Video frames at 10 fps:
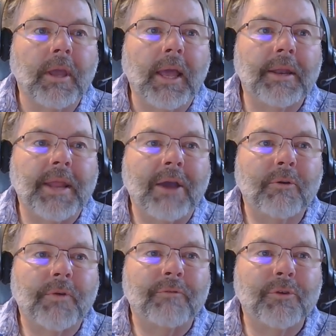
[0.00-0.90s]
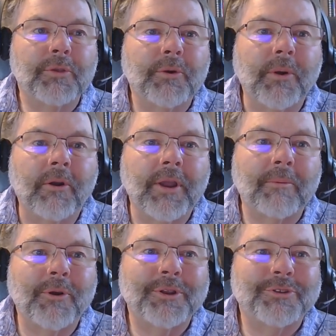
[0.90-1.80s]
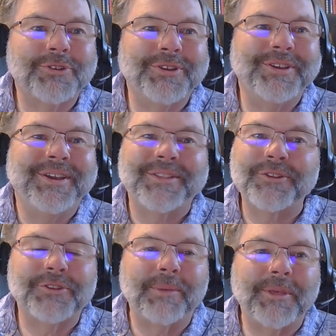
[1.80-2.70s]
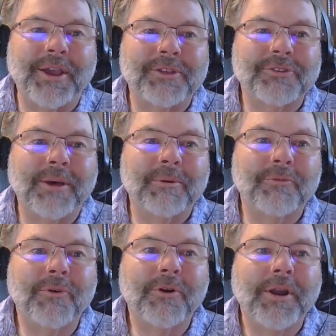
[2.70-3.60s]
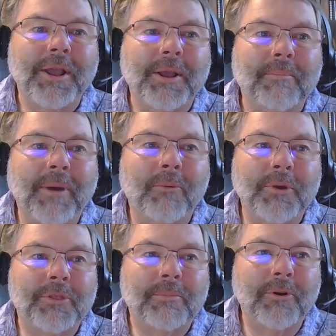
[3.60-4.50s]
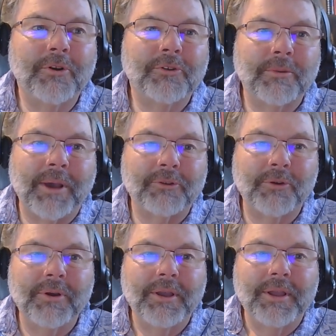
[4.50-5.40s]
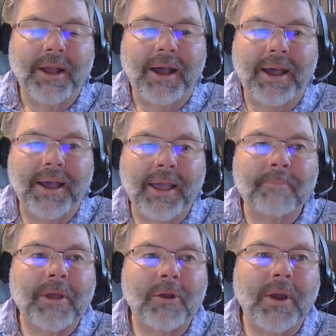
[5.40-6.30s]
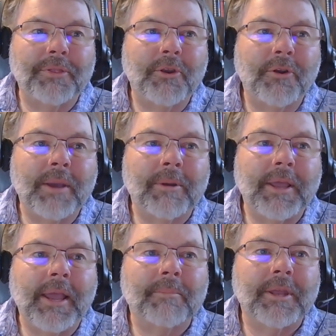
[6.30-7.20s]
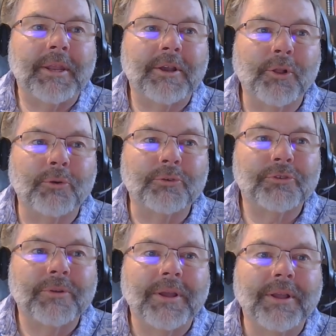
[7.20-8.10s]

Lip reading: and now if I view the query, I'm going to see the same thing I saw before, but with the purchase amount. So I'm not quite there yet, but I am getting close.